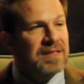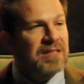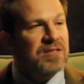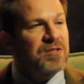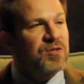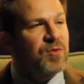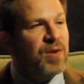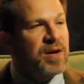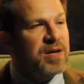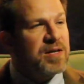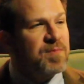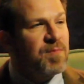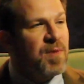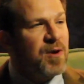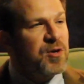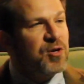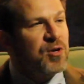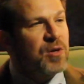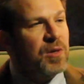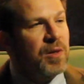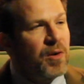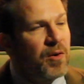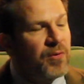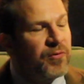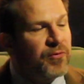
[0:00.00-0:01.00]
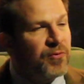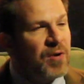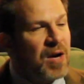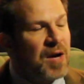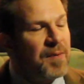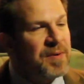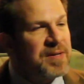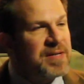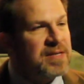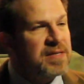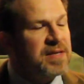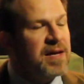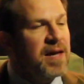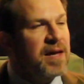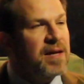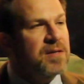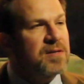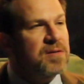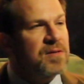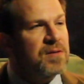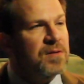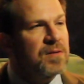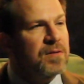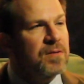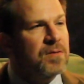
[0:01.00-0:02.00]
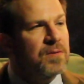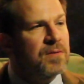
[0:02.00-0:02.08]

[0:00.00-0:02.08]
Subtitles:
drink's much closer, I would say, to